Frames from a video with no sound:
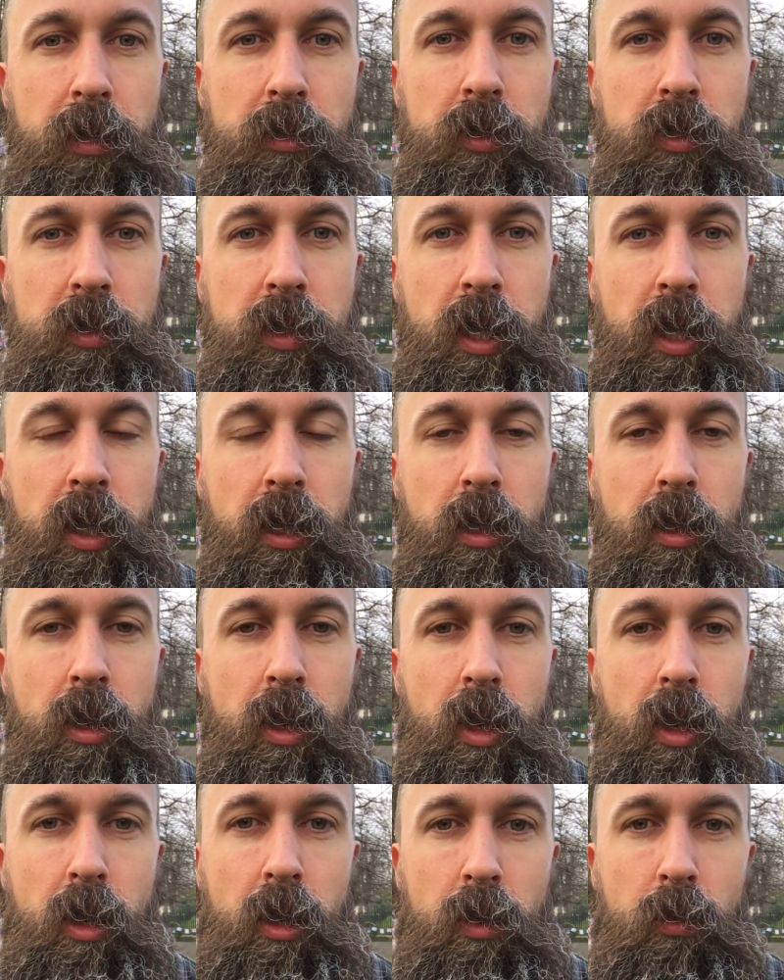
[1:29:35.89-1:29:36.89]
just here
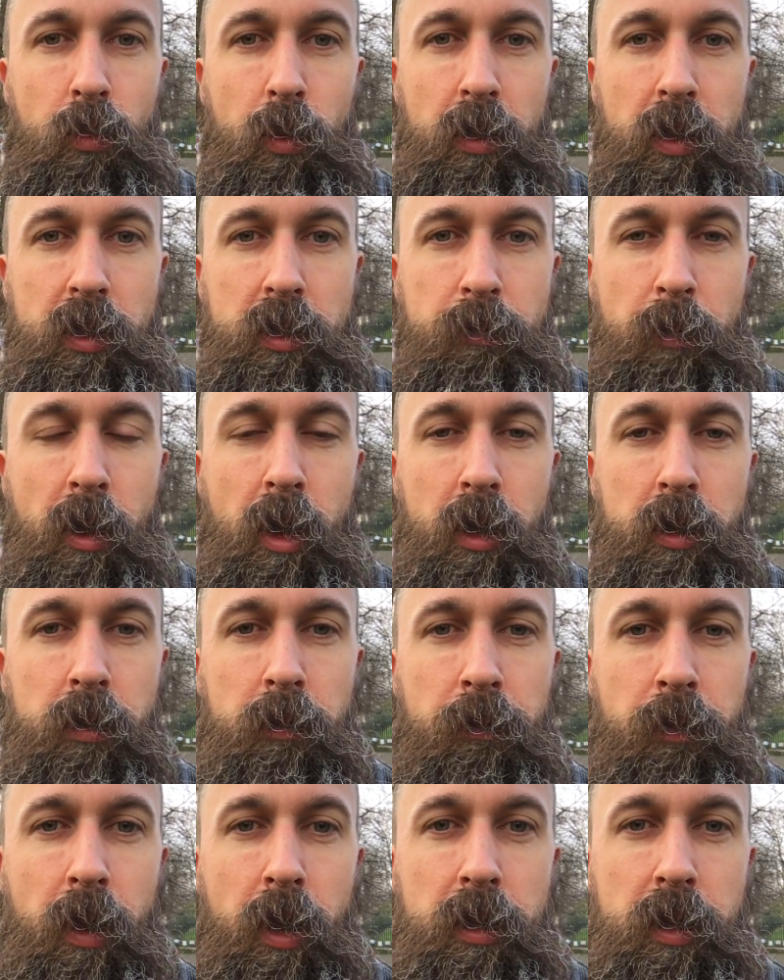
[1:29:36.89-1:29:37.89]
with his partner
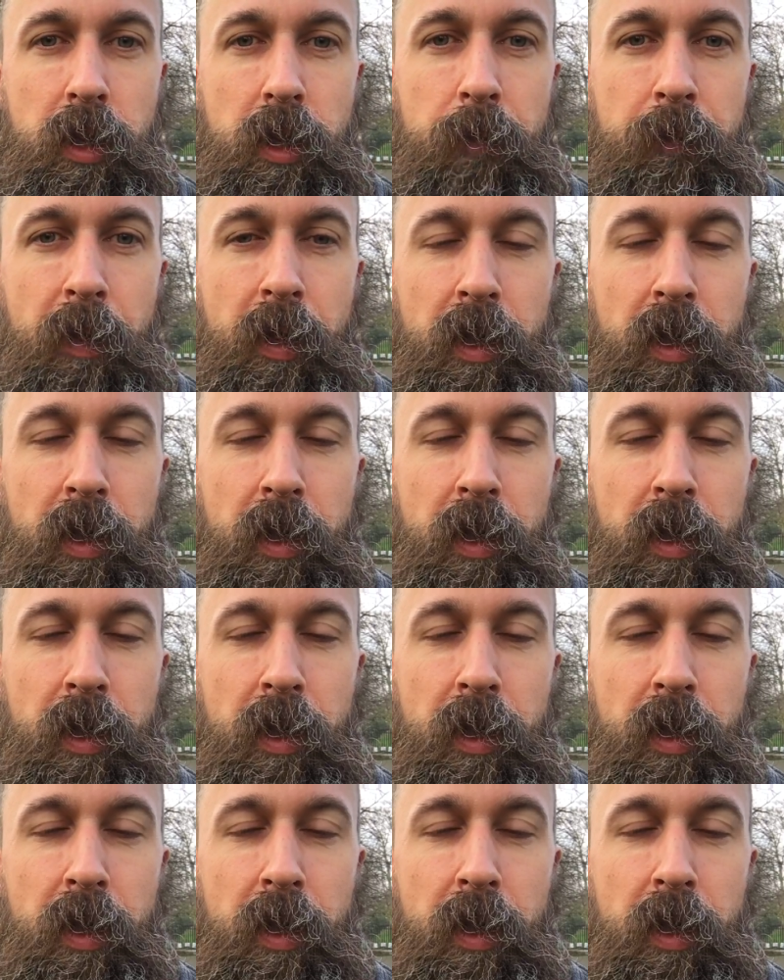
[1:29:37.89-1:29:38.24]
Fadi,